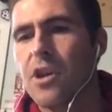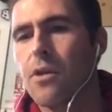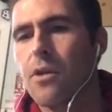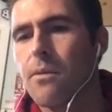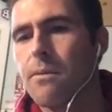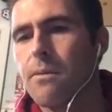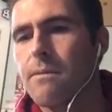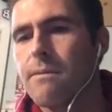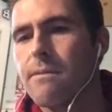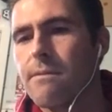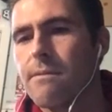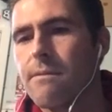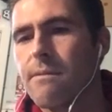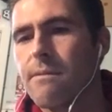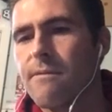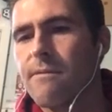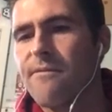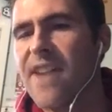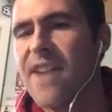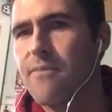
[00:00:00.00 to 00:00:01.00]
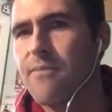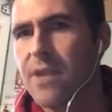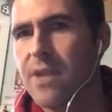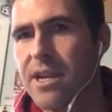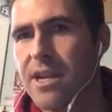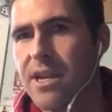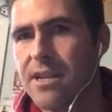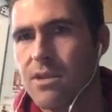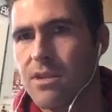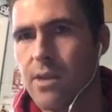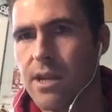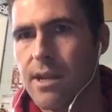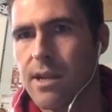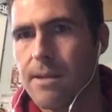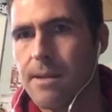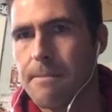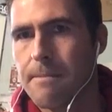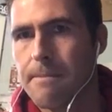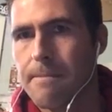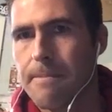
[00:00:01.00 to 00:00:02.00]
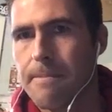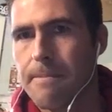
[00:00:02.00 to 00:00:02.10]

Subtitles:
So 5 picks this week.